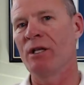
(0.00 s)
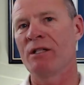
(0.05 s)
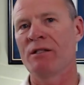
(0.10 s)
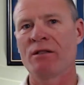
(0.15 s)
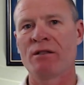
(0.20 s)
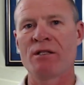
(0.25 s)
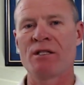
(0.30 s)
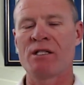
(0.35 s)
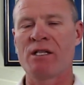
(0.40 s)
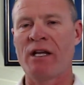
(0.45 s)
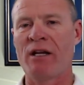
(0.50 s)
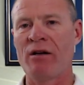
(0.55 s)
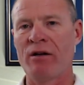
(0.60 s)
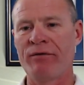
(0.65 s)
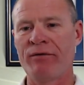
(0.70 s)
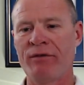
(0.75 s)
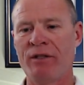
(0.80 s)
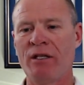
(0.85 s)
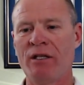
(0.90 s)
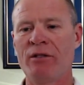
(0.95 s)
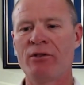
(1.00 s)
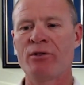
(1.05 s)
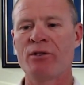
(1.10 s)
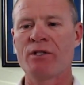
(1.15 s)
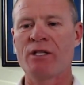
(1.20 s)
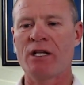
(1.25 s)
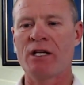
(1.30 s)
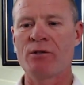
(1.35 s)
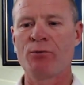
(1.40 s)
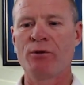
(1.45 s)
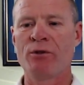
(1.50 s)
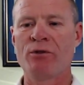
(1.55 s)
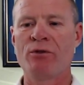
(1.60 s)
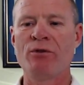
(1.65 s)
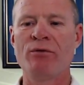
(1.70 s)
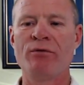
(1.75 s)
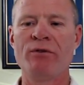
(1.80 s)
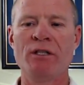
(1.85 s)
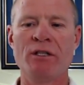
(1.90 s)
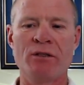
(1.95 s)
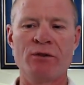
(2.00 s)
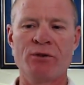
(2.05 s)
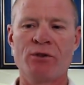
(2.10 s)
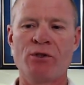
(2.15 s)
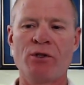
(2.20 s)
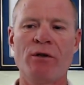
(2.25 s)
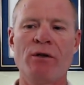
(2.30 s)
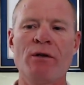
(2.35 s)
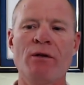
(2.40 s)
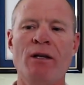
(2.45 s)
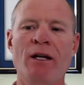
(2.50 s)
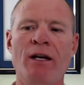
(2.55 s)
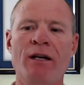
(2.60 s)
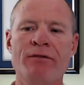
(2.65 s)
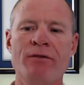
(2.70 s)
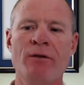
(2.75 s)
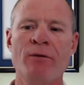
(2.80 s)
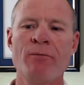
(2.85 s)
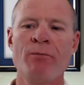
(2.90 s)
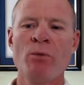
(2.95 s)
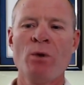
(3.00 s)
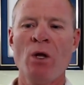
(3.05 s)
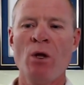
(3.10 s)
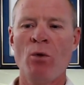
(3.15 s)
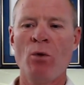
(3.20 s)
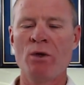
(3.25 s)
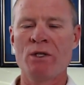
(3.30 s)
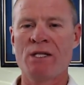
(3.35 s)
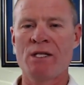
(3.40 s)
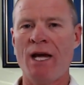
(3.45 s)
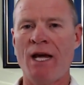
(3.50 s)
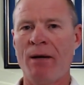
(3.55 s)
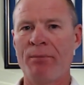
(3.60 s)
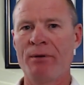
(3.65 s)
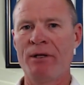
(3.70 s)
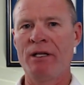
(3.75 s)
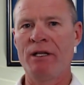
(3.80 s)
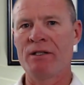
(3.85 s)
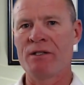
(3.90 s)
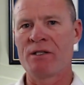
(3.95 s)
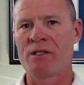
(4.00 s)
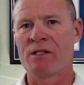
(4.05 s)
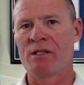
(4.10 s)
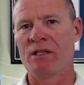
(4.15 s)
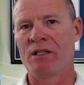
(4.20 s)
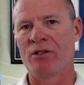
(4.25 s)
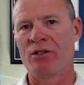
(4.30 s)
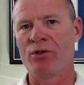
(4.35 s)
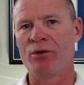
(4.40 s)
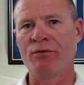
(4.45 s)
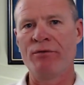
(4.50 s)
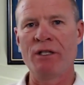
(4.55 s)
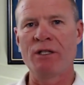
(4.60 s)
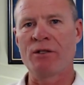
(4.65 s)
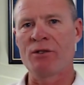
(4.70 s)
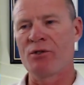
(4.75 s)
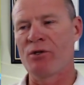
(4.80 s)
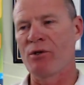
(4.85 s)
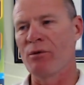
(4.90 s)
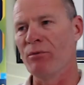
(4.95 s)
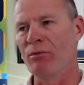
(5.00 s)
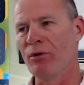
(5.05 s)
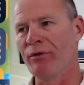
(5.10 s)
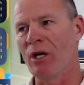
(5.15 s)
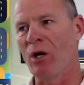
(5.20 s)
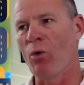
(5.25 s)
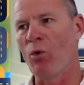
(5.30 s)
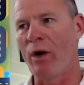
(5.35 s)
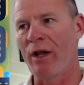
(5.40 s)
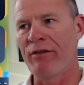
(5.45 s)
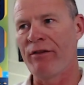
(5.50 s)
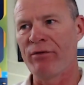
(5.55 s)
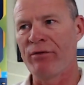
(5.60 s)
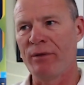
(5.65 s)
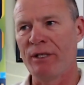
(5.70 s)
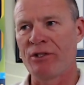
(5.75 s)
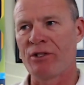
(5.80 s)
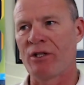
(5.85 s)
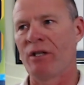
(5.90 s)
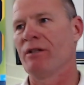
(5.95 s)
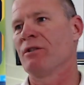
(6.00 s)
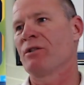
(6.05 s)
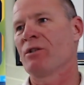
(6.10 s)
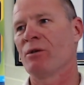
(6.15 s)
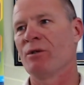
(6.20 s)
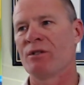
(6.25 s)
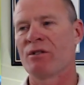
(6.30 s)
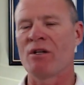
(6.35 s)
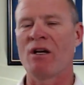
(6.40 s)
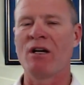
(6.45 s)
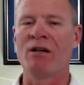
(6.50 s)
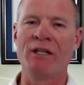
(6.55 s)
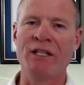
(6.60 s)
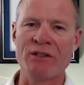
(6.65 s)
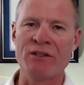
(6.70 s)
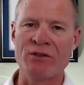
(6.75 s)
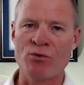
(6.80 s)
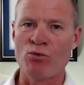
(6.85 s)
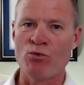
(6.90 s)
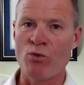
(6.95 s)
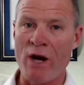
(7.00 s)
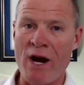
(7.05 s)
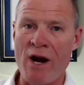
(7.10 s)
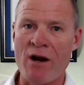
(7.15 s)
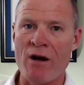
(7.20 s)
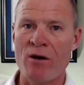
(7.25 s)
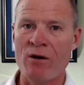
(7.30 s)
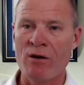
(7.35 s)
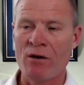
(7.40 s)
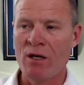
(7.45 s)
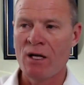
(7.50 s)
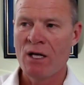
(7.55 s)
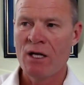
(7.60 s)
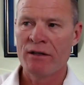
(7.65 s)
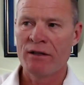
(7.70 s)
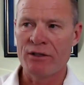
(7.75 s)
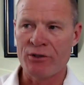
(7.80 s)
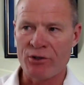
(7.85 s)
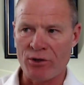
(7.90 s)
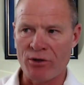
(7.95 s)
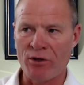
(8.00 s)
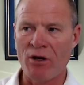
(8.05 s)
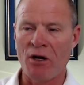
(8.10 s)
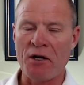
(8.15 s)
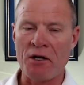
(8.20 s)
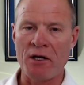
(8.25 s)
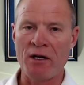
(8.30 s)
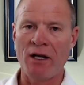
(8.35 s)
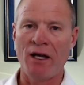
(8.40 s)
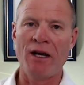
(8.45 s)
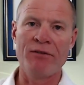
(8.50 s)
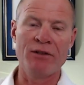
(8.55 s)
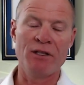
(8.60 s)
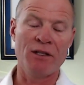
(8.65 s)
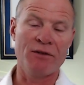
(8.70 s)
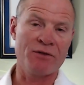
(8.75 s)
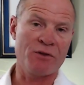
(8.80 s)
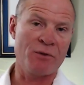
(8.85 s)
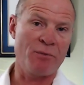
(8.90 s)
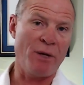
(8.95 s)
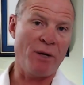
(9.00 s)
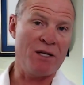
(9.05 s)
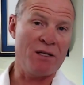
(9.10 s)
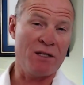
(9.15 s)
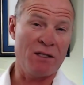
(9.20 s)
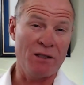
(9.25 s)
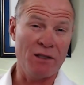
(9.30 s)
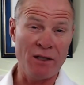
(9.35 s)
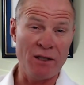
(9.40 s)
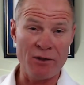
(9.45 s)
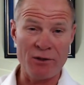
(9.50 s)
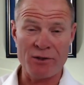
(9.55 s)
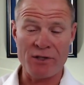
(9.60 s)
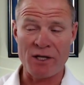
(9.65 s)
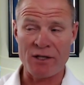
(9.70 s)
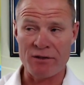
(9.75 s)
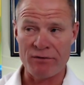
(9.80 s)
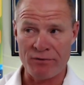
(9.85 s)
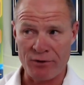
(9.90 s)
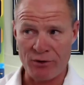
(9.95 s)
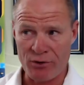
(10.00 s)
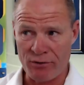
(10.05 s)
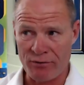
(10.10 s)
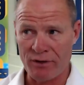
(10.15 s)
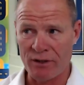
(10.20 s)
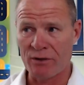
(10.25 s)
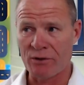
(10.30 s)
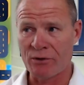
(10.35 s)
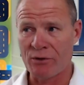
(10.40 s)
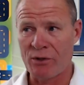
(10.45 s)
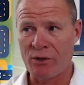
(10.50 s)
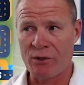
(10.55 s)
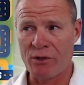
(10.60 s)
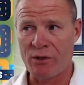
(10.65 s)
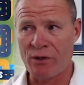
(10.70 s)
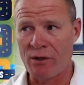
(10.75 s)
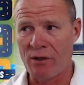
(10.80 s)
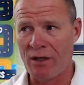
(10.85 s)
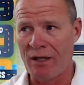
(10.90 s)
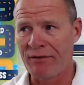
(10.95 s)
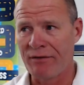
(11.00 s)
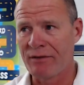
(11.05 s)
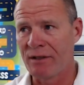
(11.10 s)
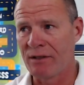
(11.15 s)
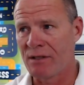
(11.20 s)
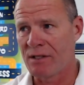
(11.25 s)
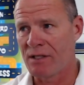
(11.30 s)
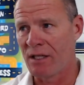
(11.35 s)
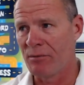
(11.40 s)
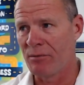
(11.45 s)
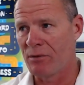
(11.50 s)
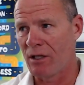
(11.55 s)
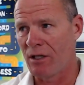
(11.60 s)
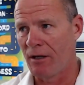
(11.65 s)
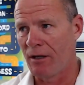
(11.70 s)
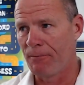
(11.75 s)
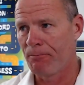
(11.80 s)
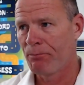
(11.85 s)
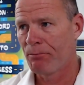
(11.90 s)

to the center of the intersection with 2 vehicles turning left, what's happening is the 2 vehicles are moving away from each other. So it's rare that you're not going to have enough space in the intersection for 2 vehicles to turn left at the same time.